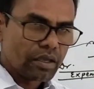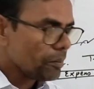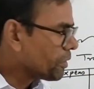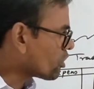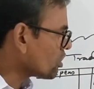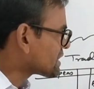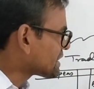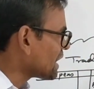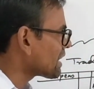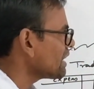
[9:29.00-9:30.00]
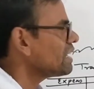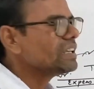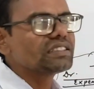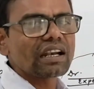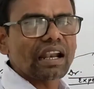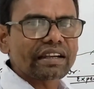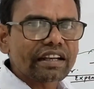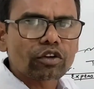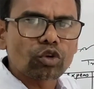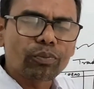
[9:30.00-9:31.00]
because salary is
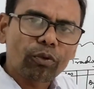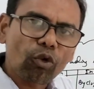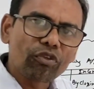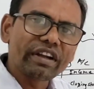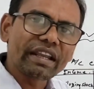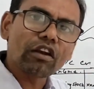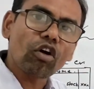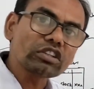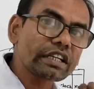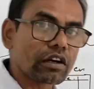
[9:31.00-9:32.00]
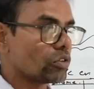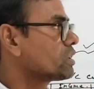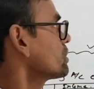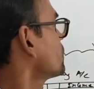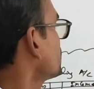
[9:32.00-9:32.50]
related to profit and loss account.